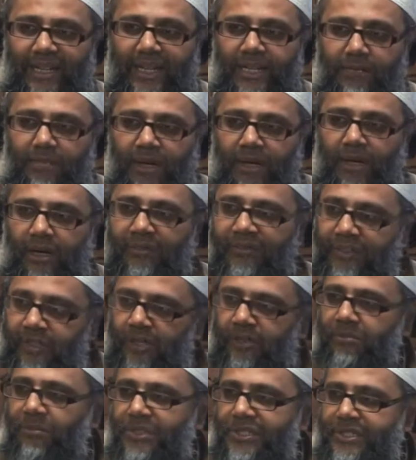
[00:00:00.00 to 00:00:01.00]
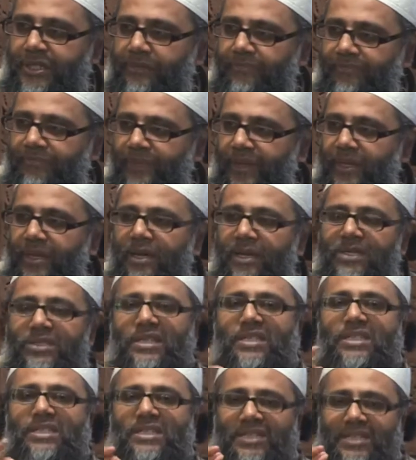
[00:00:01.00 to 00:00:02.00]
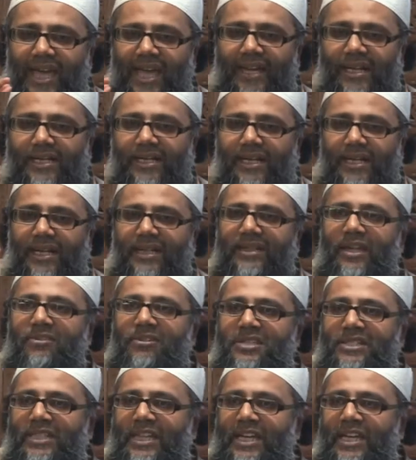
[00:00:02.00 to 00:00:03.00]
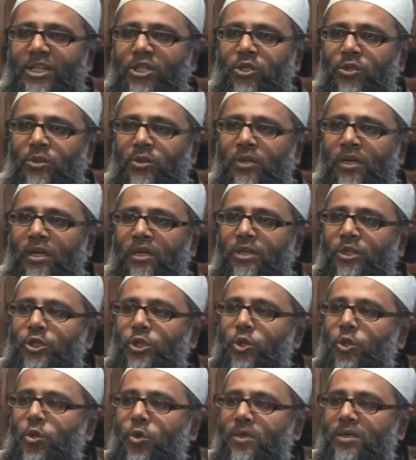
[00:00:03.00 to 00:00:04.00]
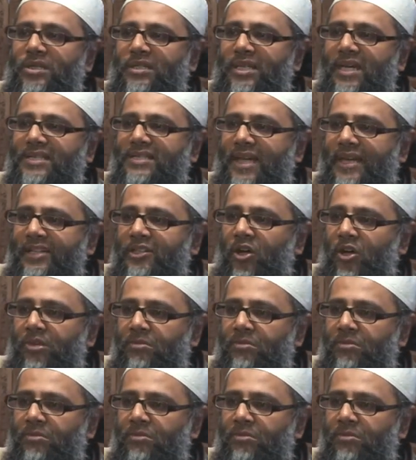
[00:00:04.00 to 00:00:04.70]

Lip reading: ghiba of a non-Muslim? Since technically there is an issue, does a